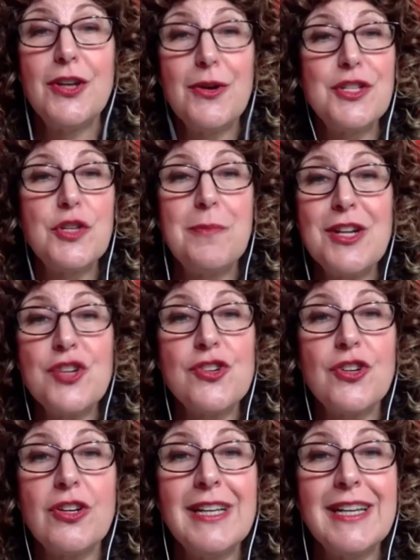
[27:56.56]
As you
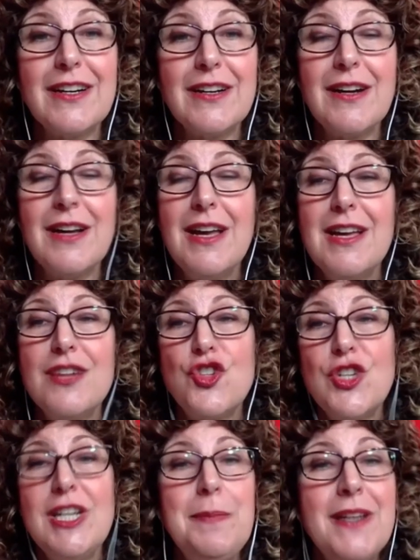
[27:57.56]
mentioned earlier,
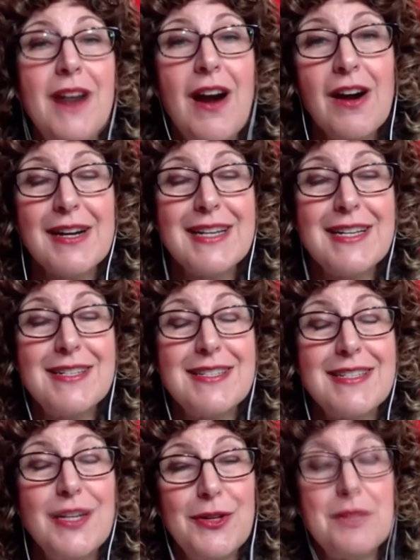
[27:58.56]
GDPR
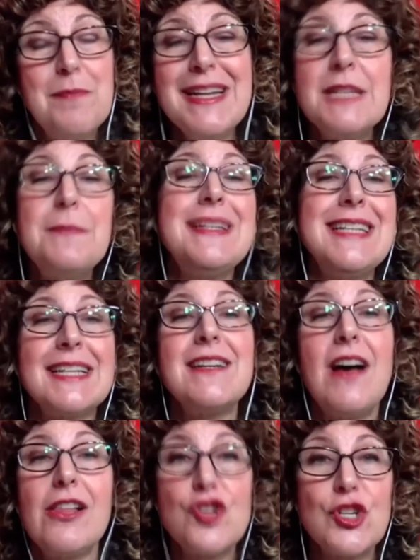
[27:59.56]
is, it's meant to be
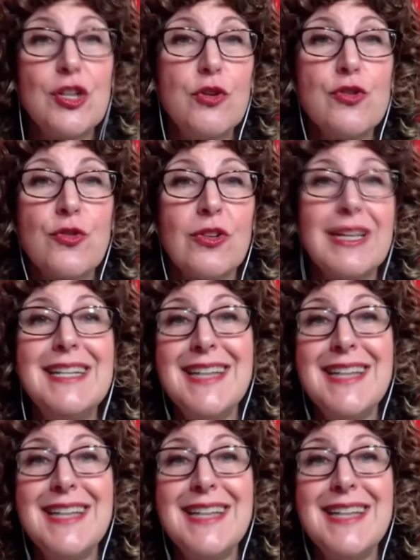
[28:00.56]
technology neutral.